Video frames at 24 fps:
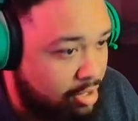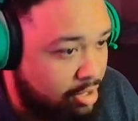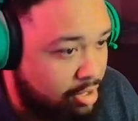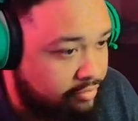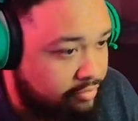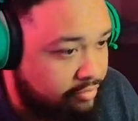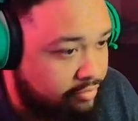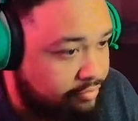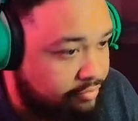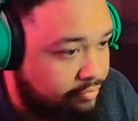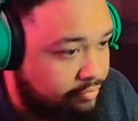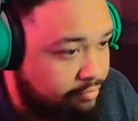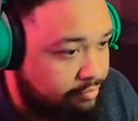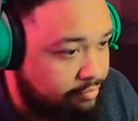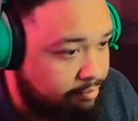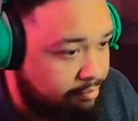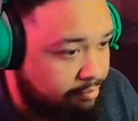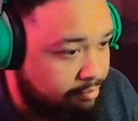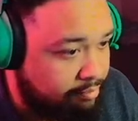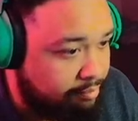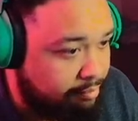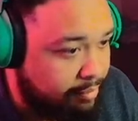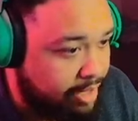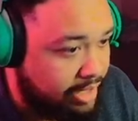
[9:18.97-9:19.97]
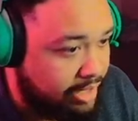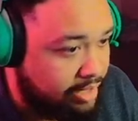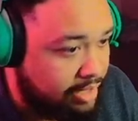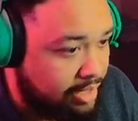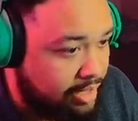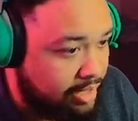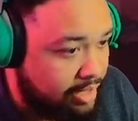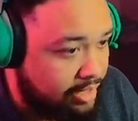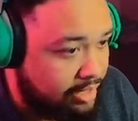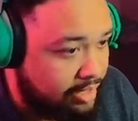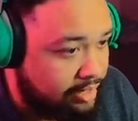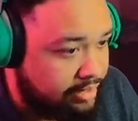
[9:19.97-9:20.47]
of my
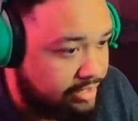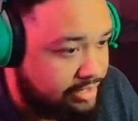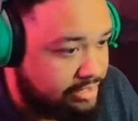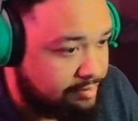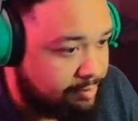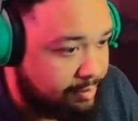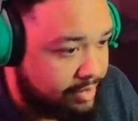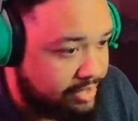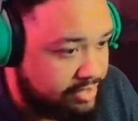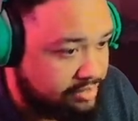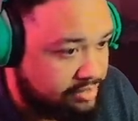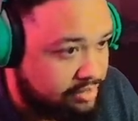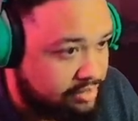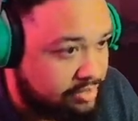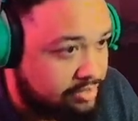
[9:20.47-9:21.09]
COD experience at this